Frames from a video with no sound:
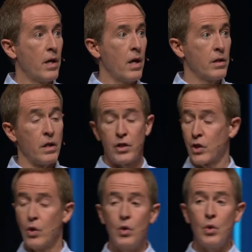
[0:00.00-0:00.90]
in
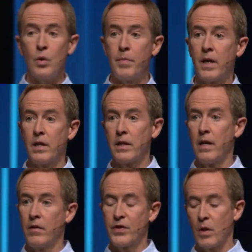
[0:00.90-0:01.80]
school, because,
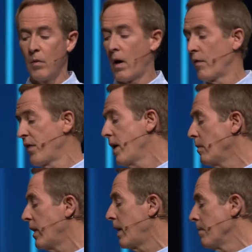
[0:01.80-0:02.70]
and so our
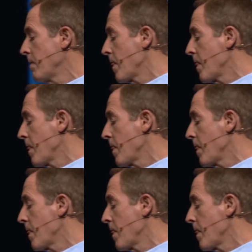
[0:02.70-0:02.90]
family,